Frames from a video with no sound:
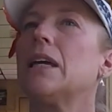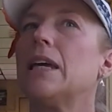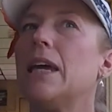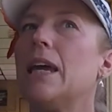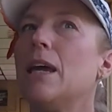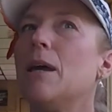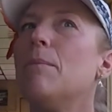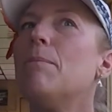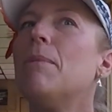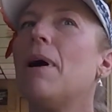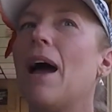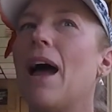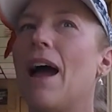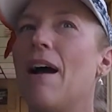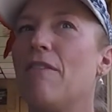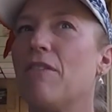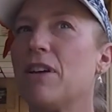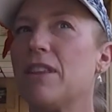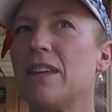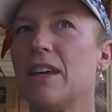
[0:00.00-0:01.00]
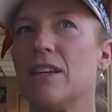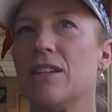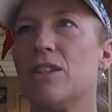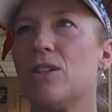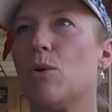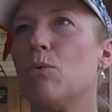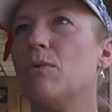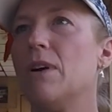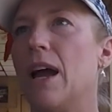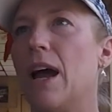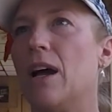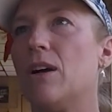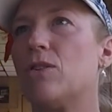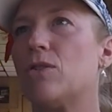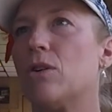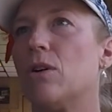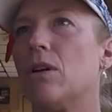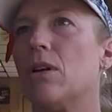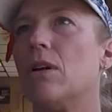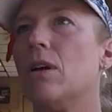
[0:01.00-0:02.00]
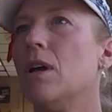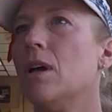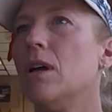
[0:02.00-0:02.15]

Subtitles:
keep everything so natural.